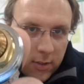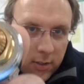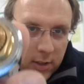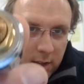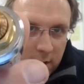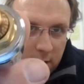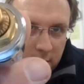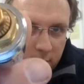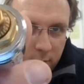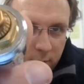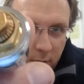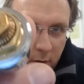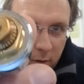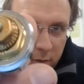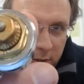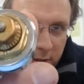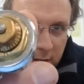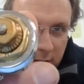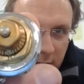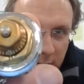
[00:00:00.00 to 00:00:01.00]

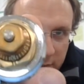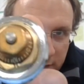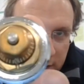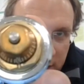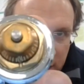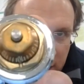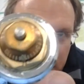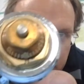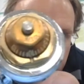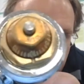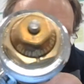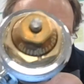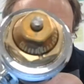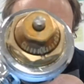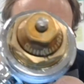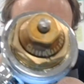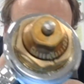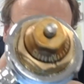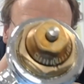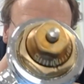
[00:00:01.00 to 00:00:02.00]
the
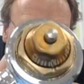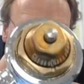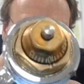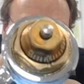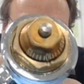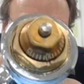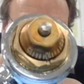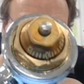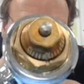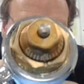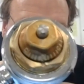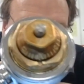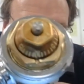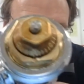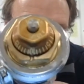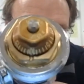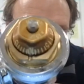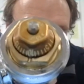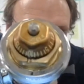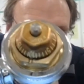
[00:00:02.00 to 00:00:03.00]
setting on the top of
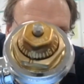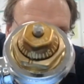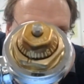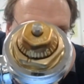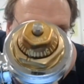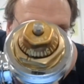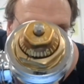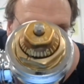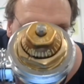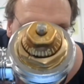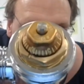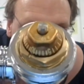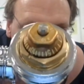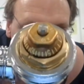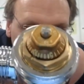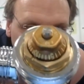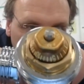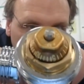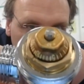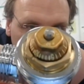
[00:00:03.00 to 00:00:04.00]
there would need to be
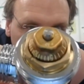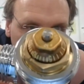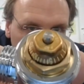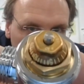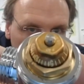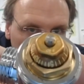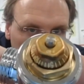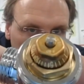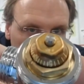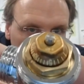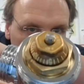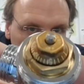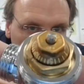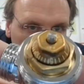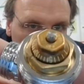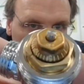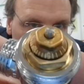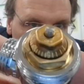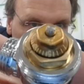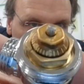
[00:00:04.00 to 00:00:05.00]
set to
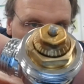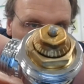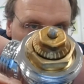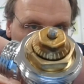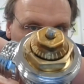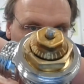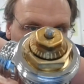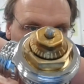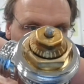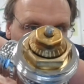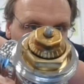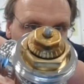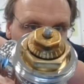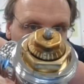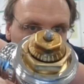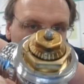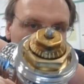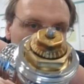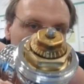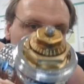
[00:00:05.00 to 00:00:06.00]
position 3.
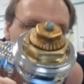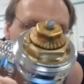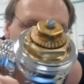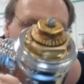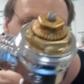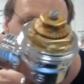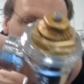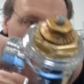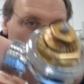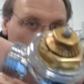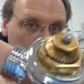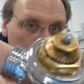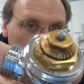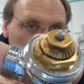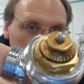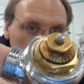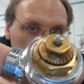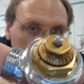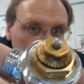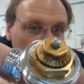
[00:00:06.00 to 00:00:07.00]
Position 3, remember,
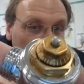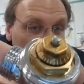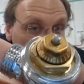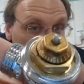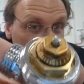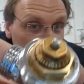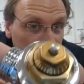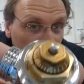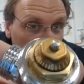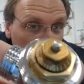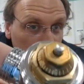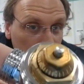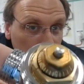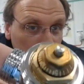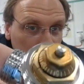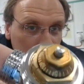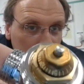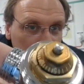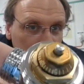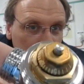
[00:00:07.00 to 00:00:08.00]
this is 10
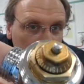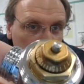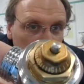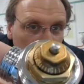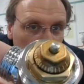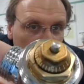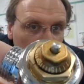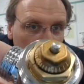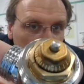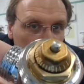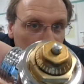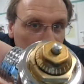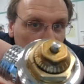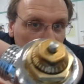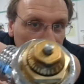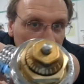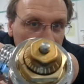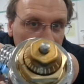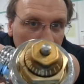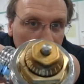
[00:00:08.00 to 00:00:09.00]
times liters per hour.
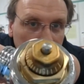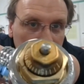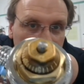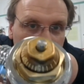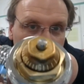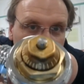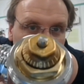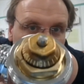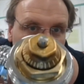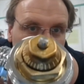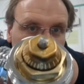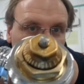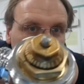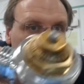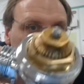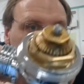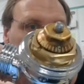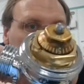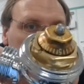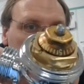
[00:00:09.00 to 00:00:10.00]
So position 3
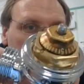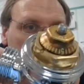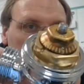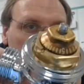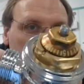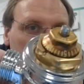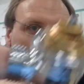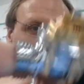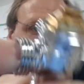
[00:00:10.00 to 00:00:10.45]
is